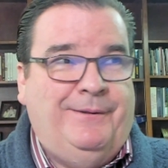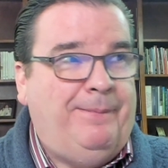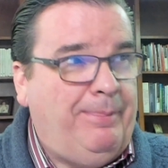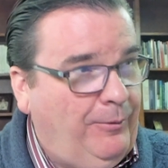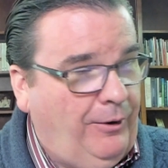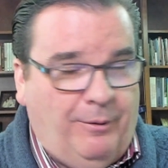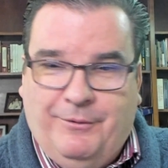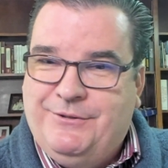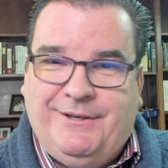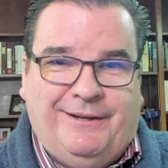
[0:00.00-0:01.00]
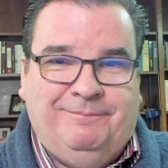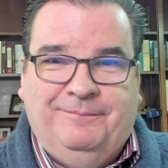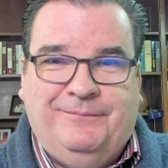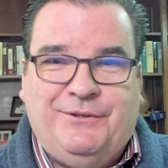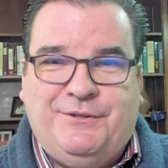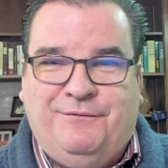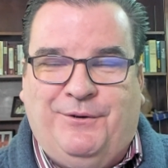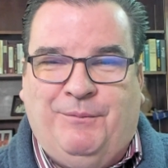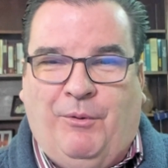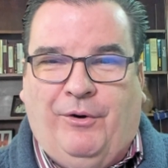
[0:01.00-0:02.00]
We're almost done. Just a
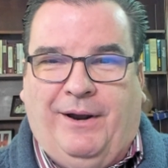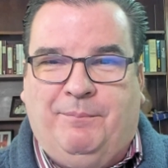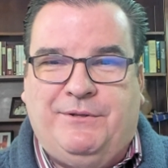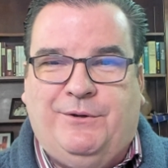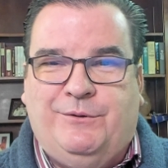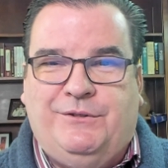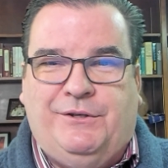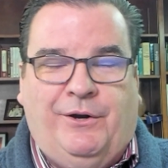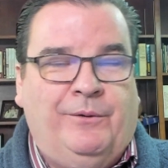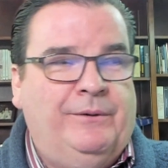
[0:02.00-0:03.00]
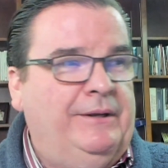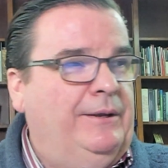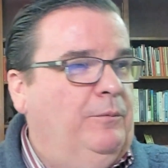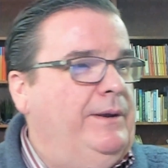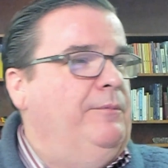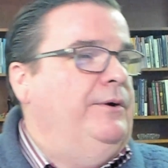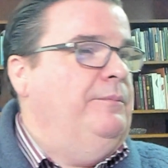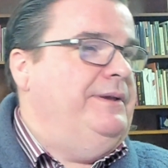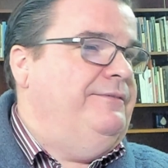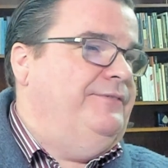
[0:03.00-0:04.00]
few more episodes to go. We will
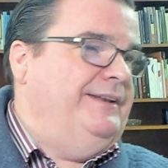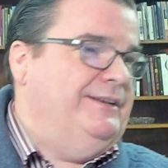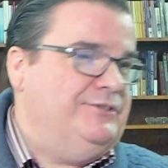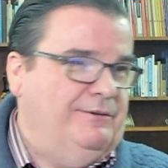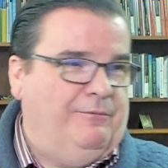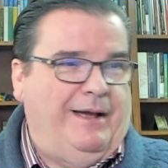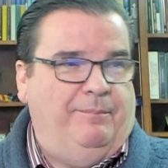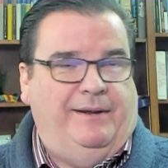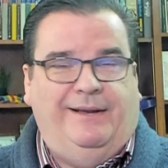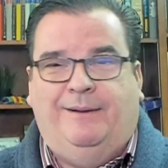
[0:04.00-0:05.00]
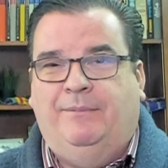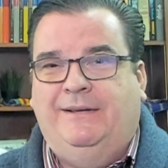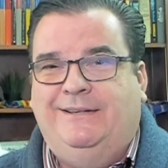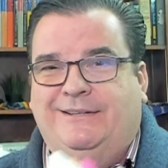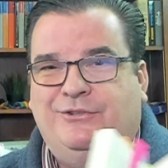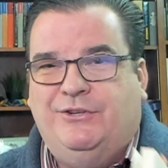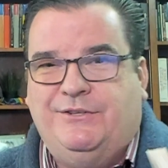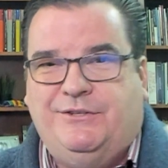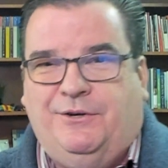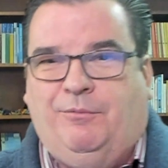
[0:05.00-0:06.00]
be finished and wrapping up
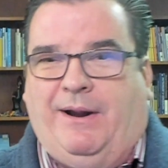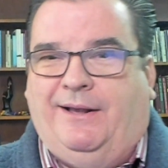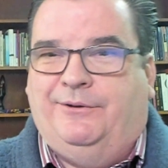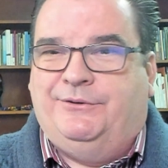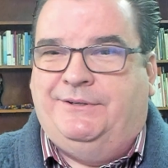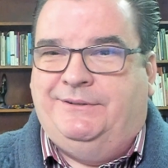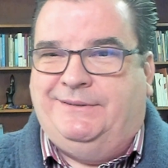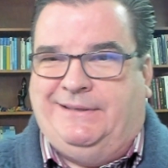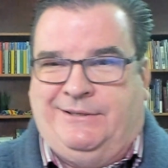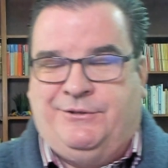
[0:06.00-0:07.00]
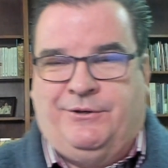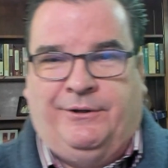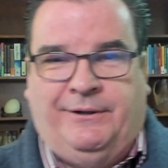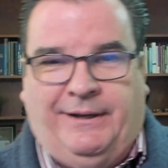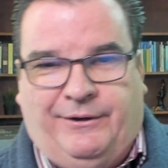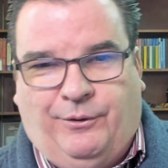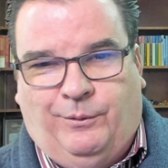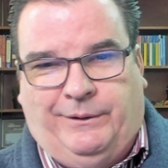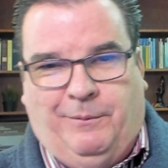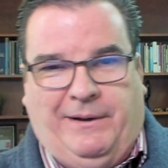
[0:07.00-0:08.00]
just around Easter and
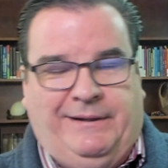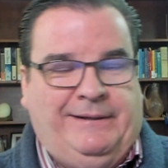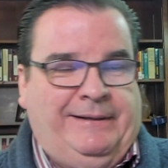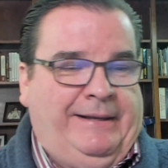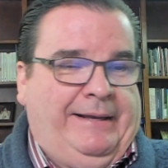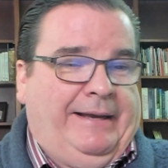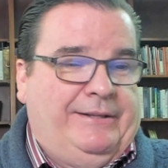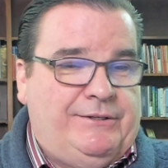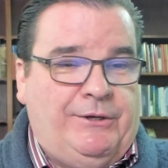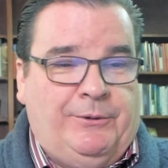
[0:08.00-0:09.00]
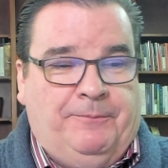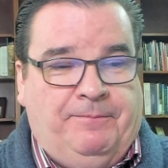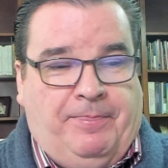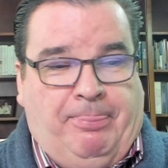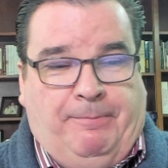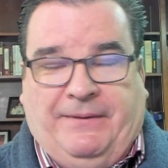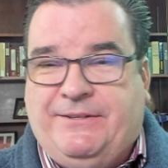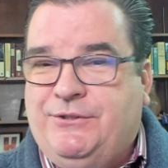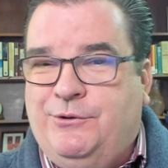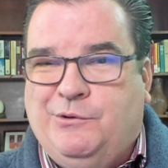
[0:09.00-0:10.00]
Holy Week. And so,
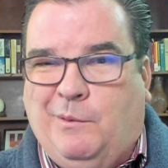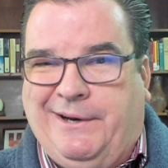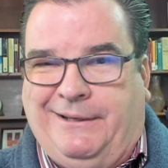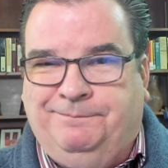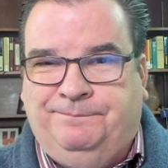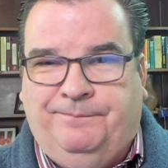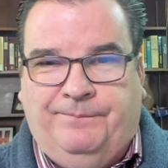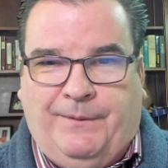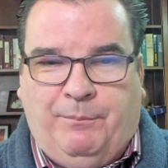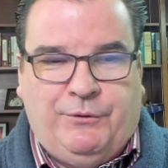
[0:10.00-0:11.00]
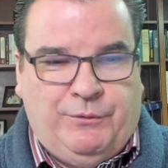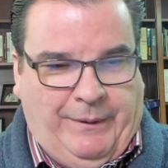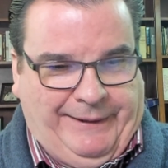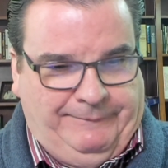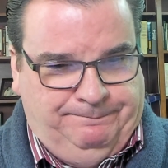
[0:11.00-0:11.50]
let's do 20. Number 20.